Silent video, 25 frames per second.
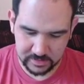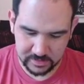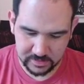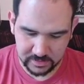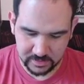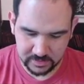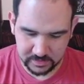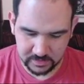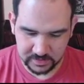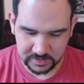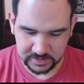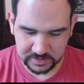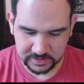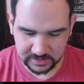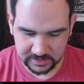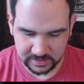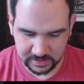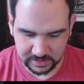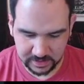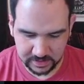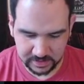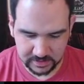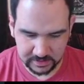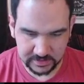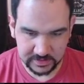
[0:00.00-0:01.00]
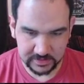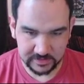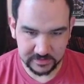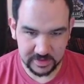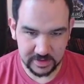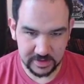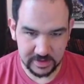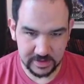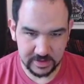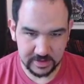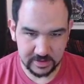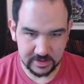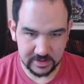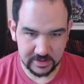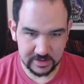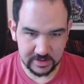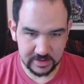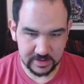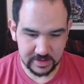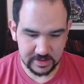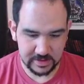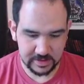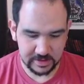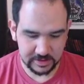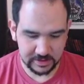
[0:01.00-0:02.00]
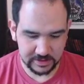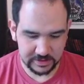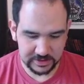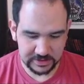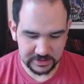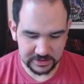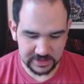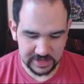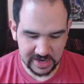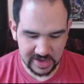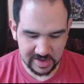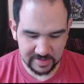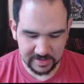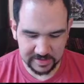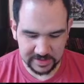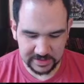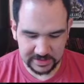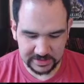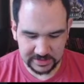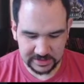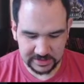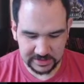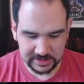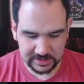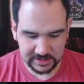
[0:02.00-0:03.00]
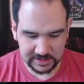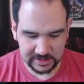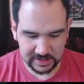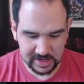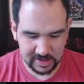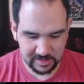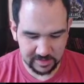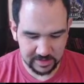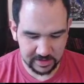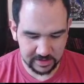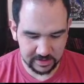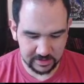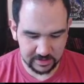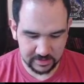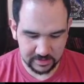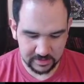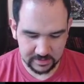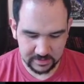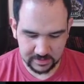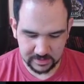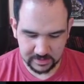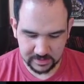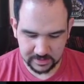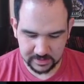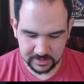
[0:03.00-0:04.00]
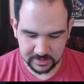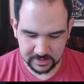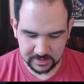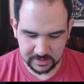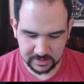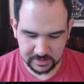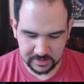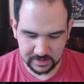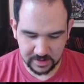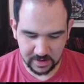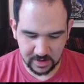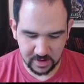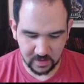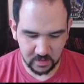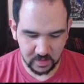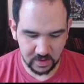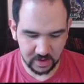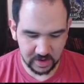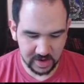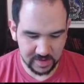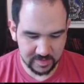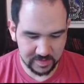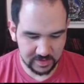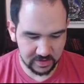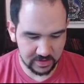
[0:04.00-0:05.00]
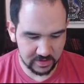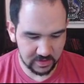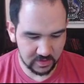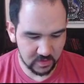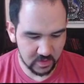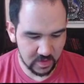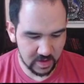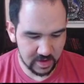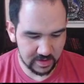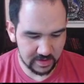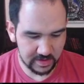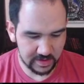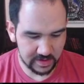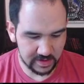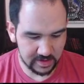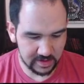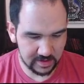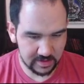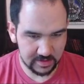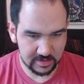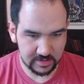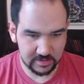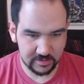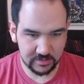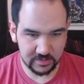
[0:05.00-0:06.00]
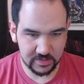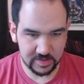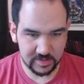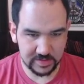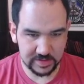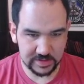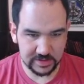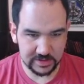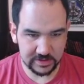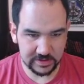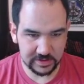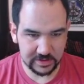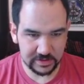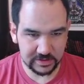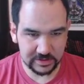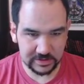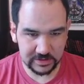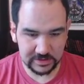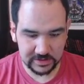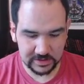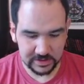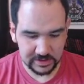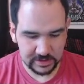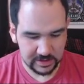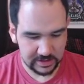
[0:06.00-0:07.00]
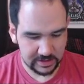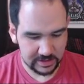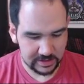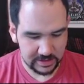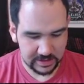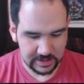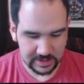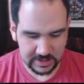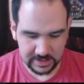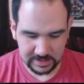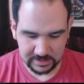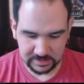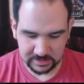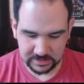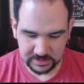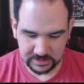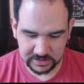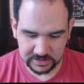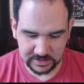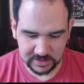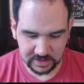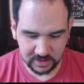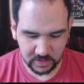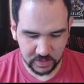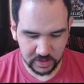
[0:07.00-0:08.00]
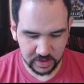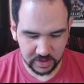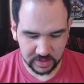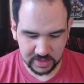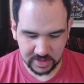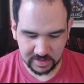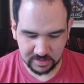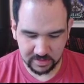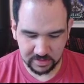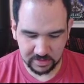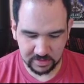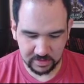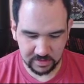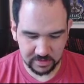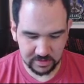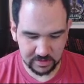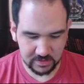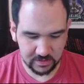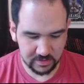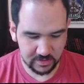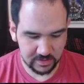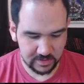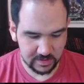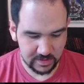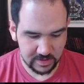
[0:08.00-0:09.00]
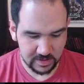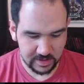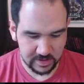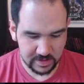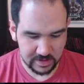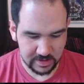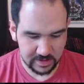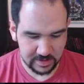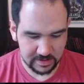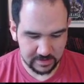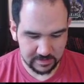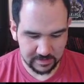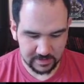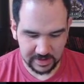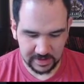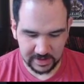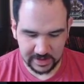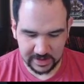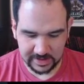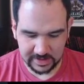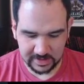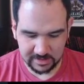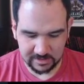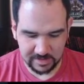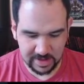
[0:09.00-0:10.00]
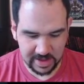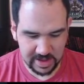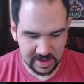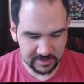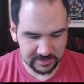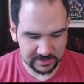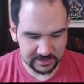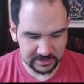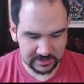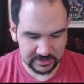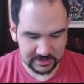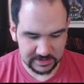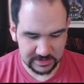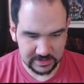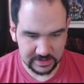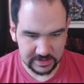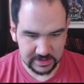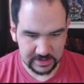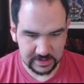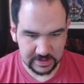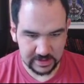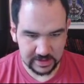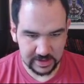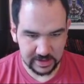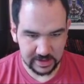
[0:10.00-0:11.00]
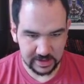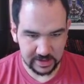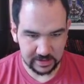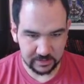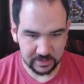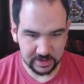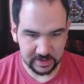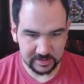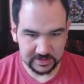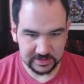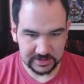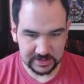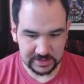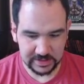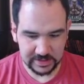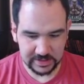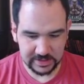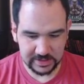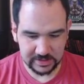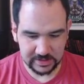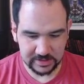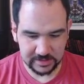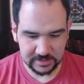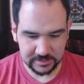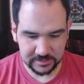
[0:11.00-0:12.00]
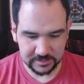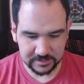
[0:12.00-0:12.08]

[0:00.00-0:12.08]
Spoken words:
Wizards of the Coast have done a good job in this edition keeping good artwork up and good quality print materials. Just a quick thumb through. I like the maps. I like what I'm seeing.